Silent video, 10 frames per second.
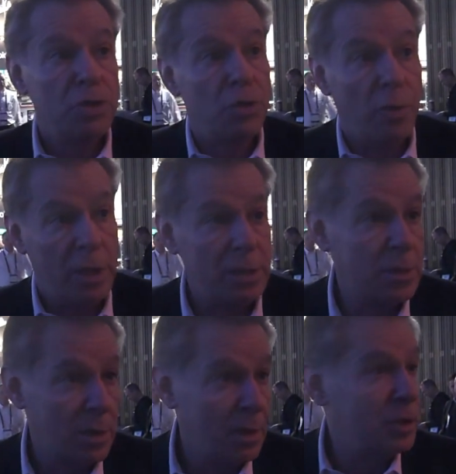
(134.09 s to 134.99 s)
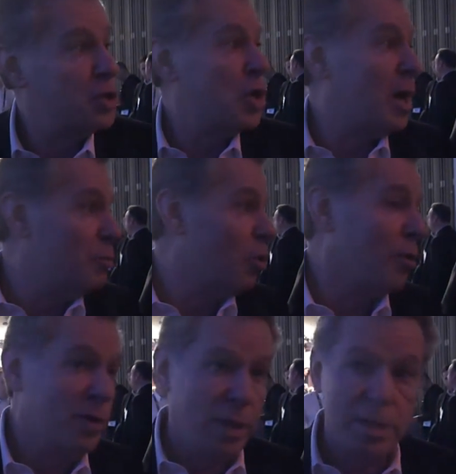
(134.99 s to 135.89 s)
screens, that you had
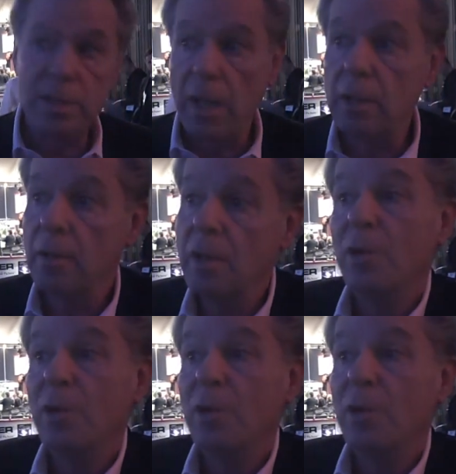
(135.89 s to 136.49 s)
more real estate?